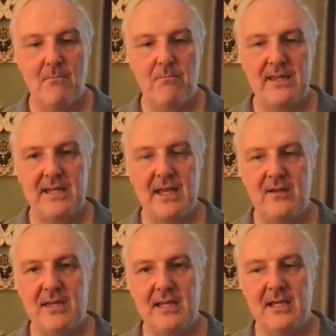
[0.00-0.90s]
But the other
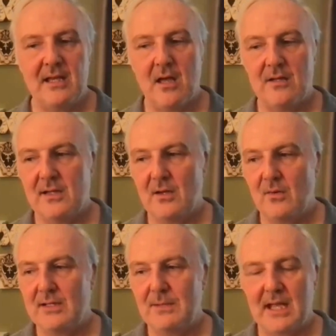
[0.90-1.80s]
thing also
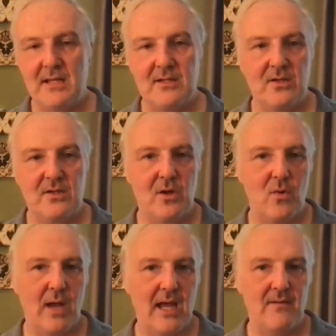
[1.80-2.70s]
is because our
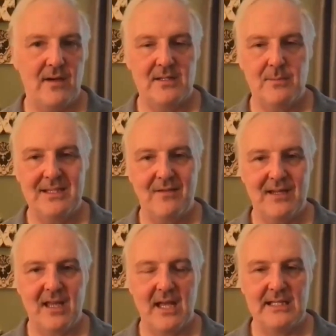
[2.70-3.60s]
show had a very
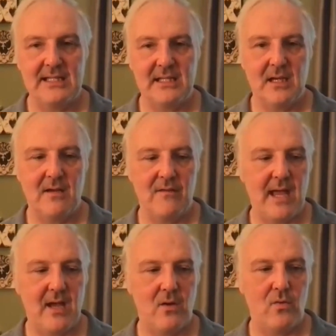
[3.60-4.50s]
specific idea of
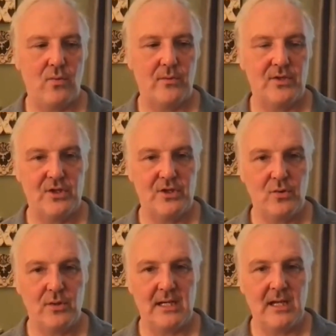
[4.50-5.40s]
how we were
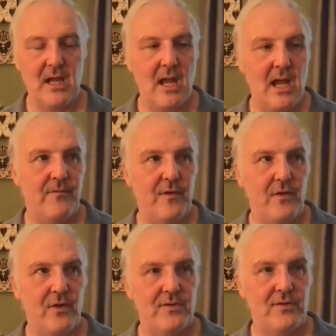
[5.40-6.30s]
shooting for
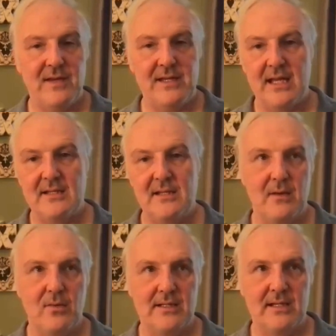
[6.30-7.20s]
those vignettes, there
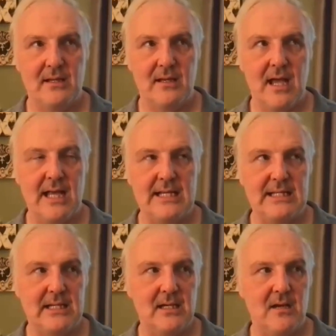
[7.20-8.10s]
was an
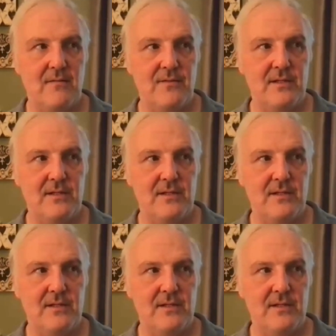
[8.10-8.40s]
idea of